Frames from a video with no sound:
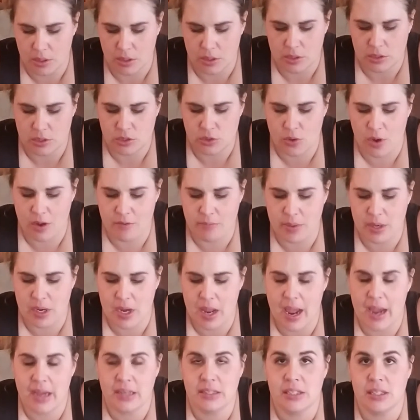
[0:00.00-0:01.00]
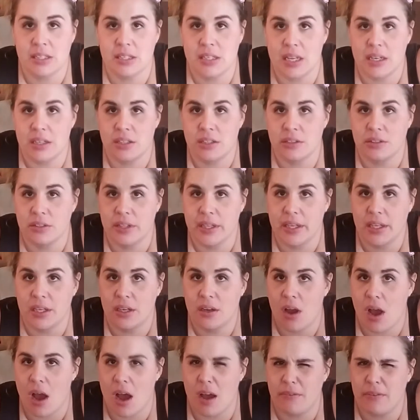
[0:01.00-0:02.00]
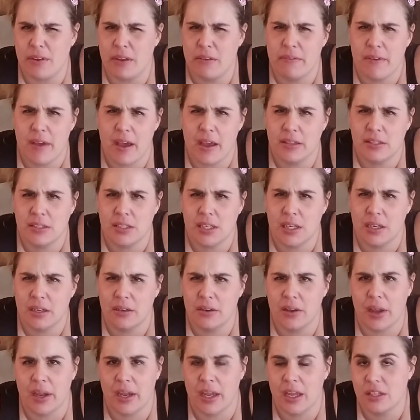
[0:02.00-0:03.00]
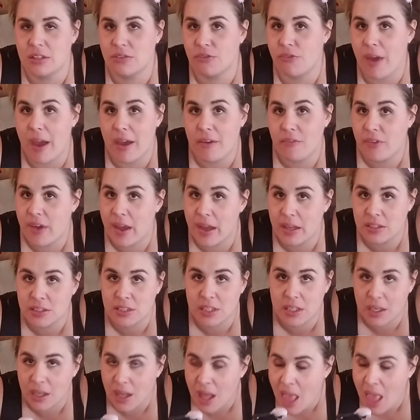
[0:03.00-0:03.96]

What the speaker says: So I've been accidentally coffee fasting, I guess, fat fasting.